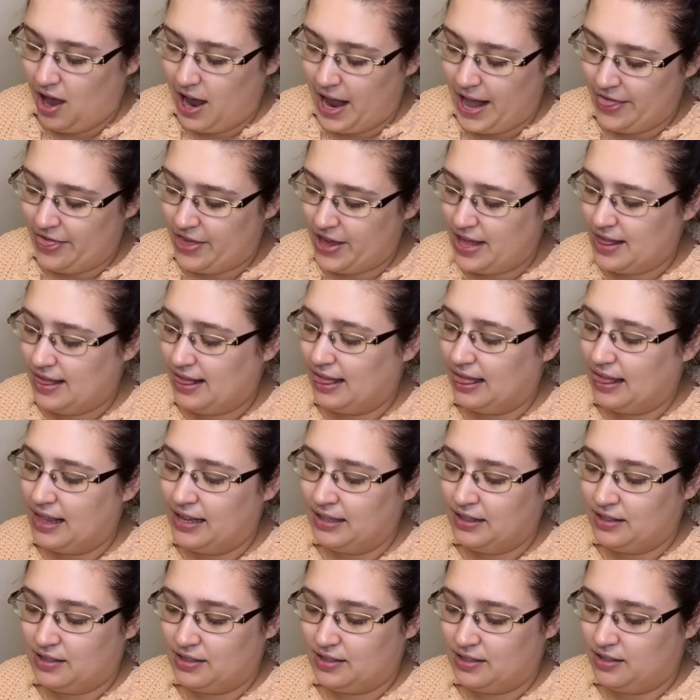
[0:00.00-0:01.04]
And then
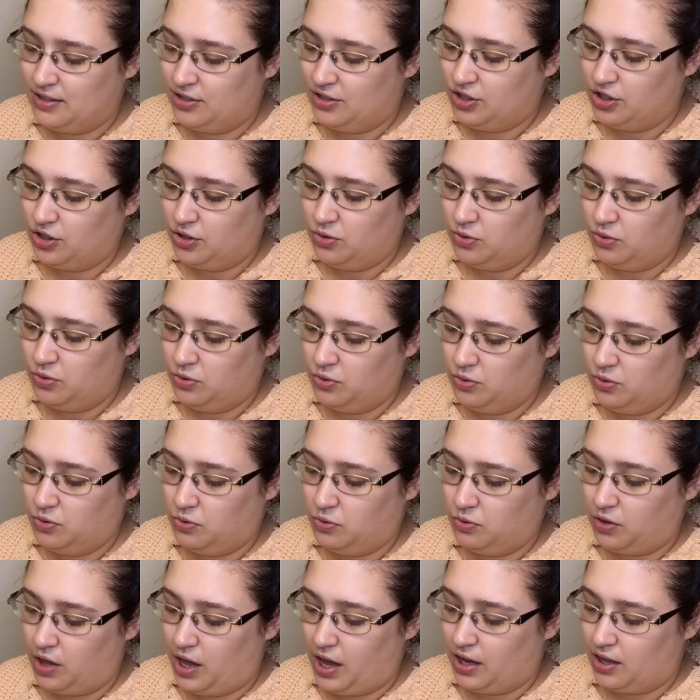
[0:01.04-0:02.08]
let's
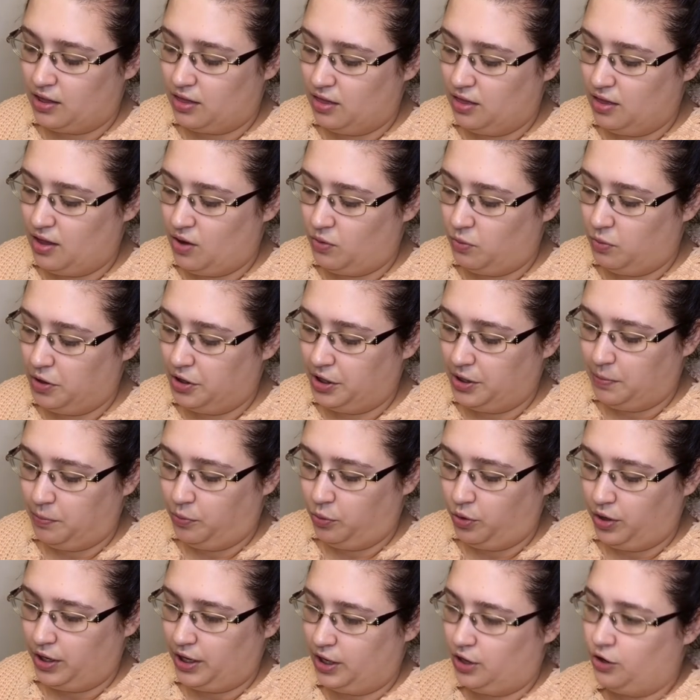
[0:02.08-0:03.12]
do like a really
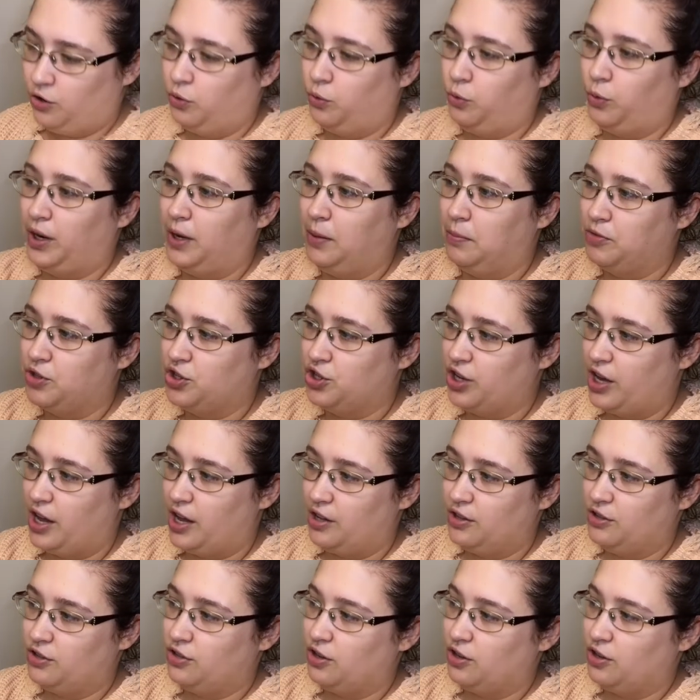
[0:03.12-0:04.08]
pretty cream shade.